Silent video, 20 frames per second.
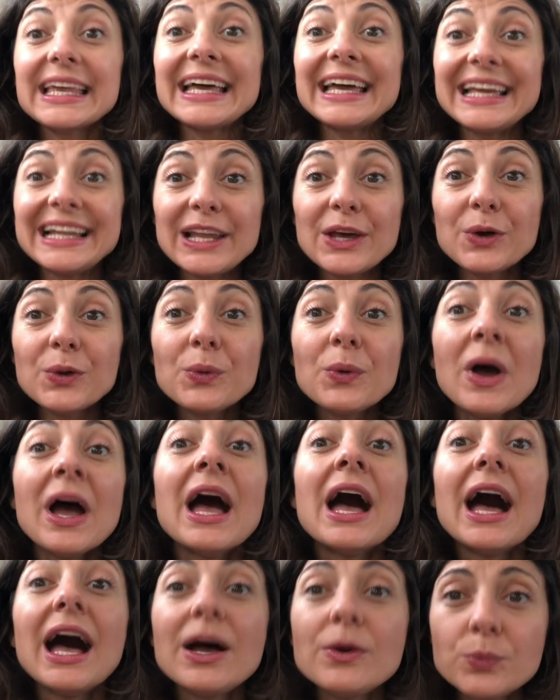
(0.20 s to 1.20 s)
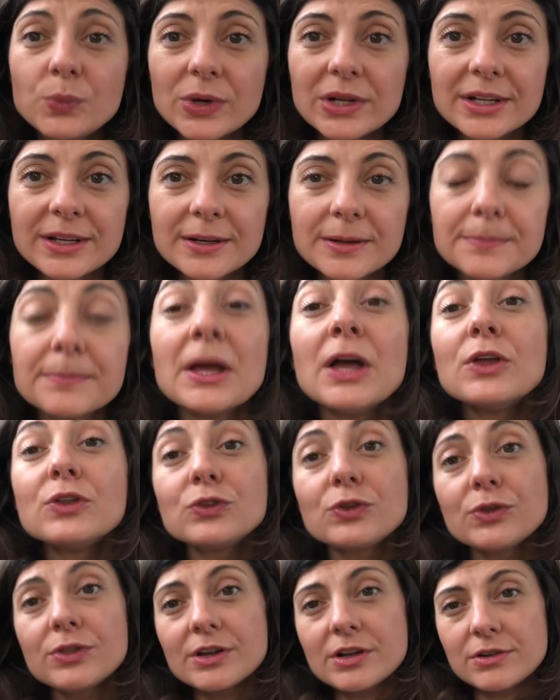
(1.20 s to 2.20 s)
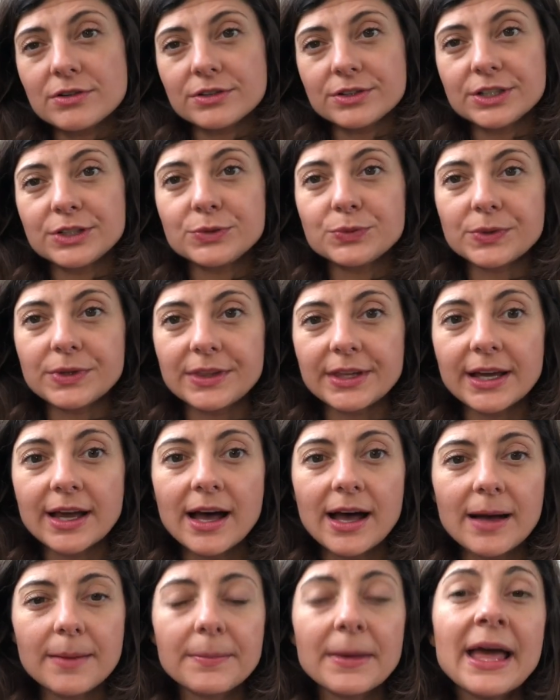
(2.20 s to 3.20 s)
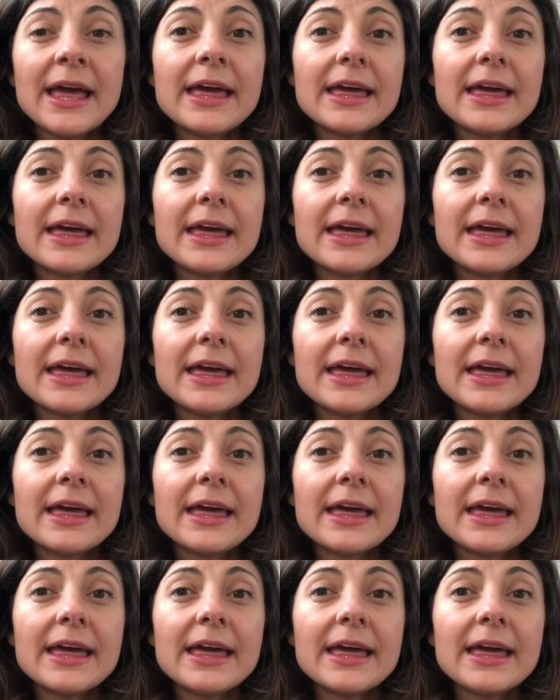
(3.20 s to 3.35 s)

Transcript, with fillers: Hello and welcome to the Learning Reading Hub.